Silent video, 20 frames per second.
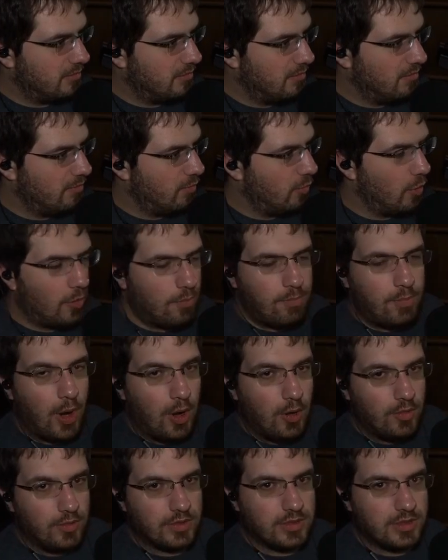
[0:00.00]
more
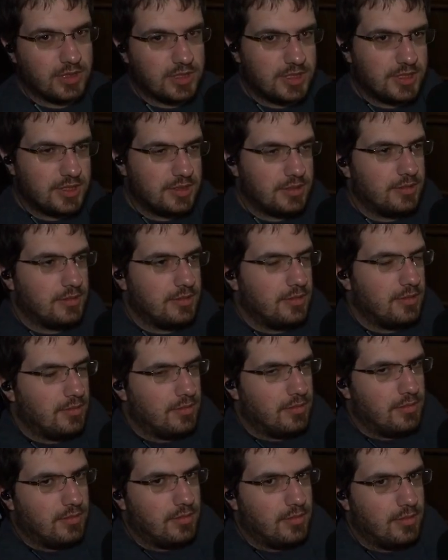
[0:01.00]
potent
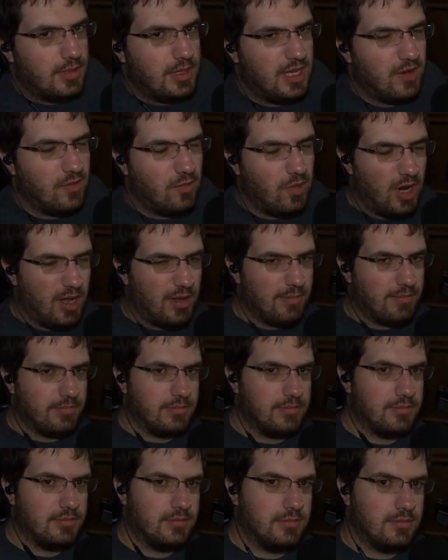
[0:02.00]
than rum
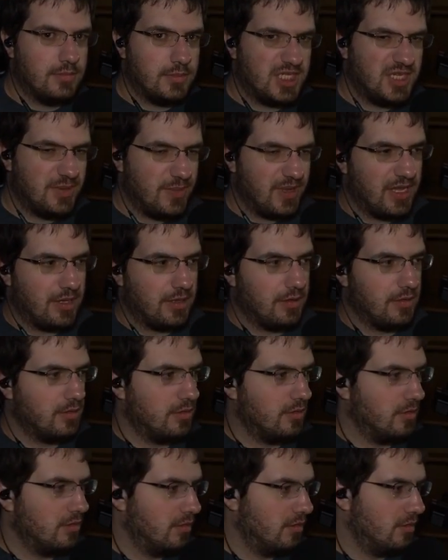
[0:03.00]
to me.
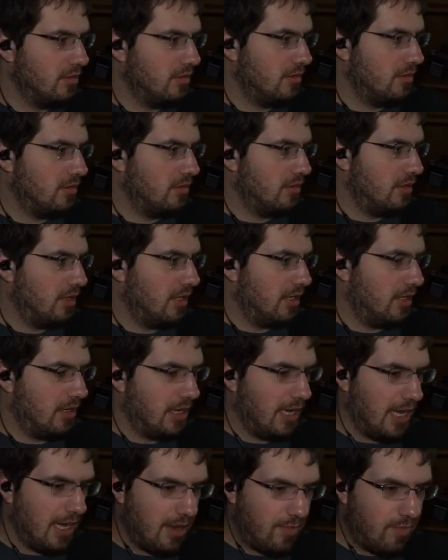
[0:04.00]

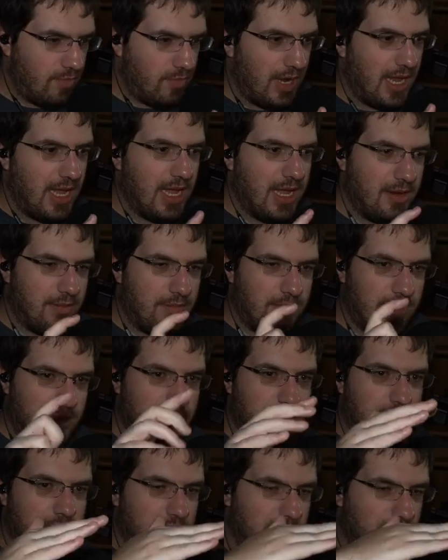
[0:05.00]
I had I had uh, like